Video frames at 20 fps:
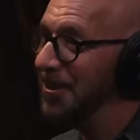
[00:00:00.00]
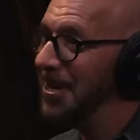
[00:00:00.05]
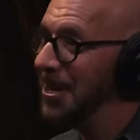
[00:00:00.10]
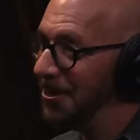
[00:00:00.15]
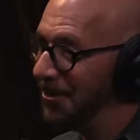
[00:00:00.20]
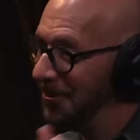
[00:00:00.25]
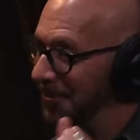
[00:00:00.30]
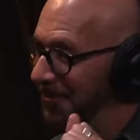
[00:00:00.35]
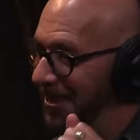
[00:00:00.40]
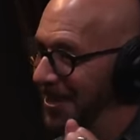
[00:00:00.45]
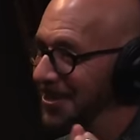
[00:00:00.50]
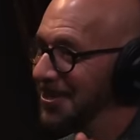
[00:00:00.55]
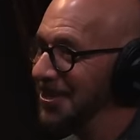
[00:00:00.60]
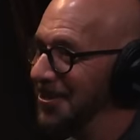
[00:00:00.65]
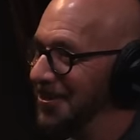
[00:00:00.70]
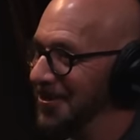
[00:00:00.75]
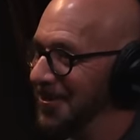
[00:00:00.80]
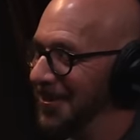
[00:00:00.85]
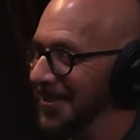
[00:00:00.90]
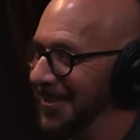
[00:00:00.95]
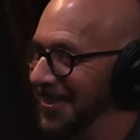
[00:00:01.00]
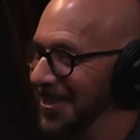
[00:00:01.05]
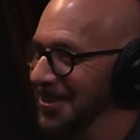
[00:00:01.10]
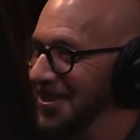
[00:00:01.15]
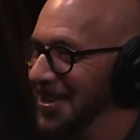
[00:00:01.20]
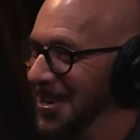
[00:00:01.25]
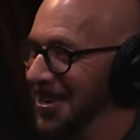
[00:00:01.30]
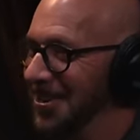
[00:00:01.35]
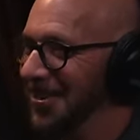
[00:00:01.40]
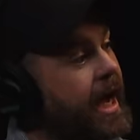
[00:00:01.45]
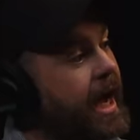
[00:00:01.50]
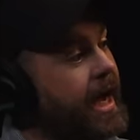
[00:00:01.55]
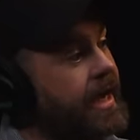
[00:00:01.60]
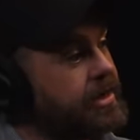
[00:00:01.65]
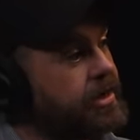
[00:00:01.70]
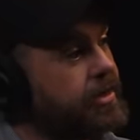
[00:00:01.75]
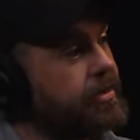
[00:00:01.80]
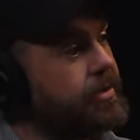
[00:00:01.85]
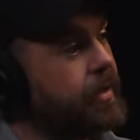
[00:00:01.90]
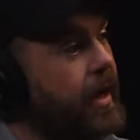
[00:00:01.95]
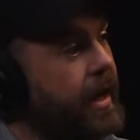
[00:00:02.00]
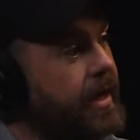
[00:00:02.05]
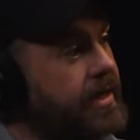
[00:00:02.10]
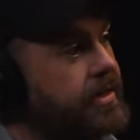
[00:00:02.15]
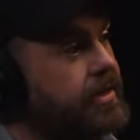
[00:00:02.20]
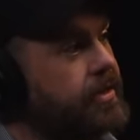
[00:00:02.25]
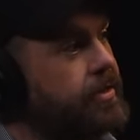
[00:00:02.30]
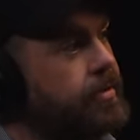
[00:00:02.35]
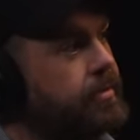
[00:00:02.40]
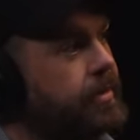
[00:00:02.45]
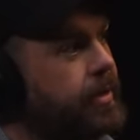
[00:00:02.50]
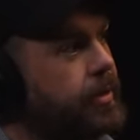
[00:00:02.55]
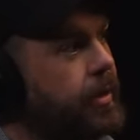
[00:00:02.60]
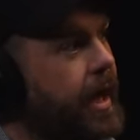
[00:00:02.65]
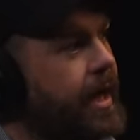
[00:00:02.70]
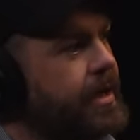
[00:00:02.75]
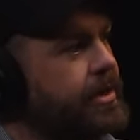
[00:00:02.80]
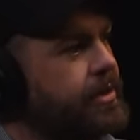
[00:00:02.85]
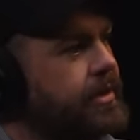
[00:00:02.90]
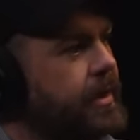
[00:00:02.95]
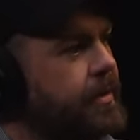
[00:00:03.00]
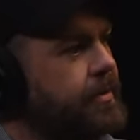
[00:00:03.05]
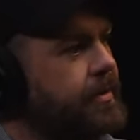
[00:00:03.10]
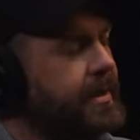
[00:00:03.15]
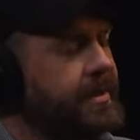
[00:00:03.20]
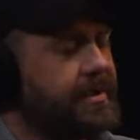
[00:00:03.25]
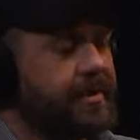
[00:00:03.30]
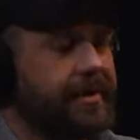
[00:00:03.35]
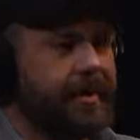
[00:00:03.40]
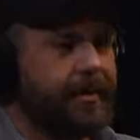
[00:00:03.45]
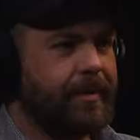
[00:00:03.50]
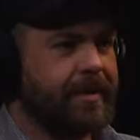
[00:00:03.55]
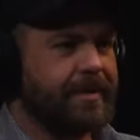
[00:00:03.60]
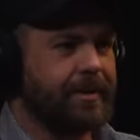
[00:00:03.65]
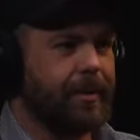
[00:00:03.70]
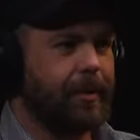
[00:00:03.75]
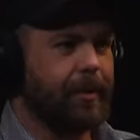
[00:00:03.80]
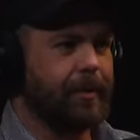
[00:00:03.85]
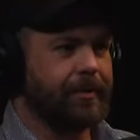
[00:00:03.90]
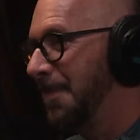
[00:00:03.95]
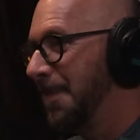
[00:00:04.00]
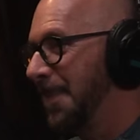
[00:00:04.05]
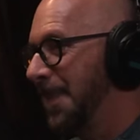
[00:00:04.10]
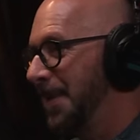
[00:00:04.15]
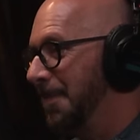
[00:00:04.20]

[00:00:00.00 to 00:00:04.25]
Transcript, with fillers: would know. I would know. Okay, because I, I, do, I do do. I just don't necessarily know what it's called.